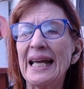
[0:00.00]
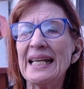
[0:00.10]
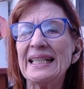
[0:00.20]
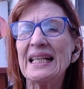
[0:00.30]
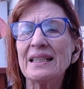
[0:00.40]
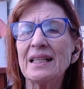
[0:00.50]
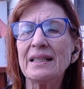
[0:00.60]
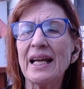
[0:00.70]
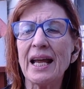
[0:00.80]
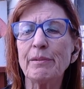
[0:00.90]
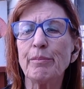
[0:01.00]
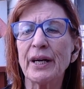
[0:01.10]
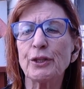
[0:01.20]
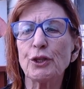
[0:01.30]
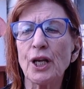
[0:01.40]
It doesn't take
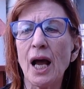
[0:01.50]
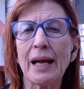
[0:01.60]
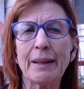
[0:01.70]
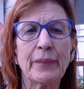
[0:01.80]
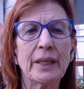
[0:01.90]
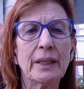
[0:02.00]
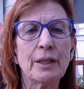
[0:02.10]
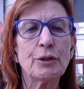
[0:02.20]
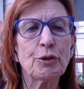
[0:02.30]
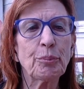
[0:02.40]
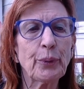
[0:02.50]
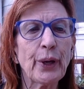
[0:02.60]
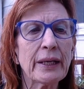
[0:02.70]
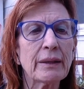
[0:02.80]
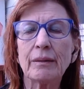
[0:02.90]
much time to
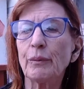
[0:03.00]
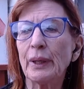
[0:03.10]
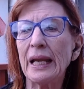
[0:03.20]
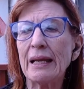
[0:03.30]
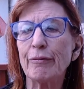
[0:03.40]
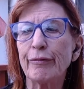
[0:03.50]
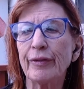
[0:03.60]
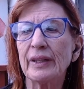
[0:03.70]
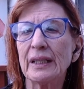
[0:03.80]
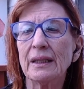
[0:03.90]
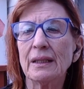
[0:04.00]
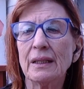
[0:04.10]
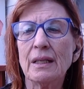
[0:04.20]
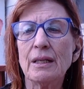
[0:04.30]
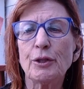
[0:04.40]
bring relief.
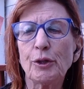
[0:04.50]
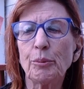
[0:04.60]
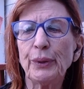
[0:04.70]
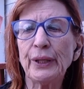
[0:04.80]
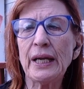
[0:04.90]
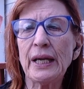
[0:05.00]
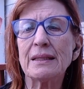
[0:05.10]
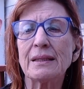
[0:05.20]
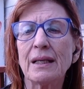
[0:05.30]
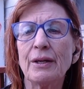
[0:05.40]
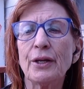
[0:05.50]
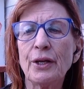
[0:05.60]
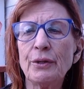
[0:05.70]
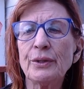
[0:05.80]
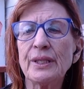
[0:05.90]
So please
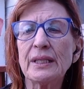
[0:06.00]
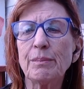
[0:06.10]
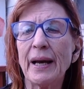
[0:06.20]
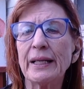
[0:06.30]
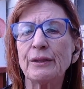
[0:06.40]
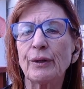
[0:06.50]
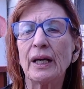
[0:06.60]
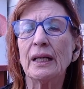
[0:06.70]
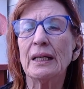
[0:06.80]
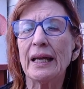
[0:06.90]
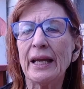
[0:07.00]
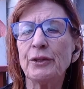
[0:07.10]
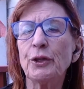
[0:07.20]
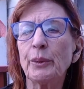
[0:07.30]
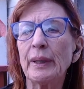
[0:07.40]
use this mantra
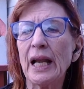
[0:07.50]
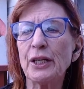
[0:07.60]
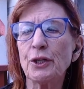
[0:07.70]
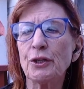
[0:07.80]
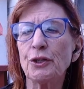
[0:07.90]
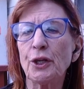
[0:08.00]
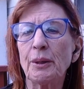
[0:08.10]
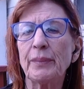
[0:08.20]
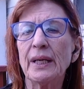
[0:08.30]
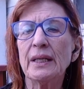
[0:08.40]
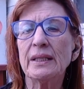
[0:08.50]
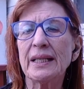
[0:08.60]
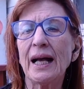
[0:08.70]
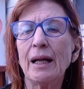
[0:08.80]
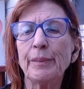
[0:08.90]
in your relationship
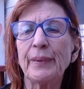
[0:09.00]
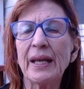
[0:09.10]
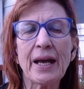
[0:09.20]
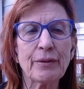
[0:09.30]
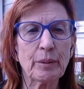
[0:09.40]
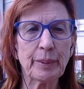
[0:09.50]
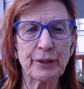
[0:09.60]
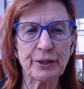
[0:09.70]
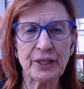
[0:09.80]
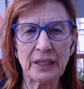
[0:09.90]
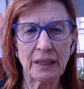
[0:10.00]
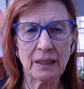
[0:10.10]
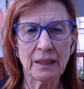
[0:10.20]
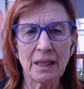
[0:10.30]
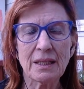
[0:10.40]
to help the other person
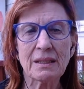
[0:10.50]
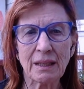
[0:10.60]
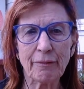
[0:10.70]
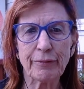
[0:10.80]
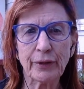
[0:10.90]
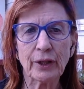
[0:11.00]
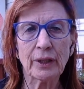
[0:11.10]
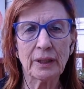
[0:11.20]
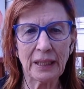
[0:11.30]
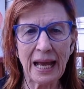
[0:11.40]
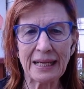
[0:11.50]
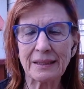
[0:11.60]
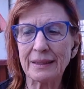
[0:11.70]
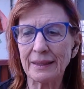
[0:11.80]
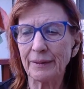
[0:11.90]
suffer
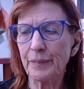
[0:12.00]
less.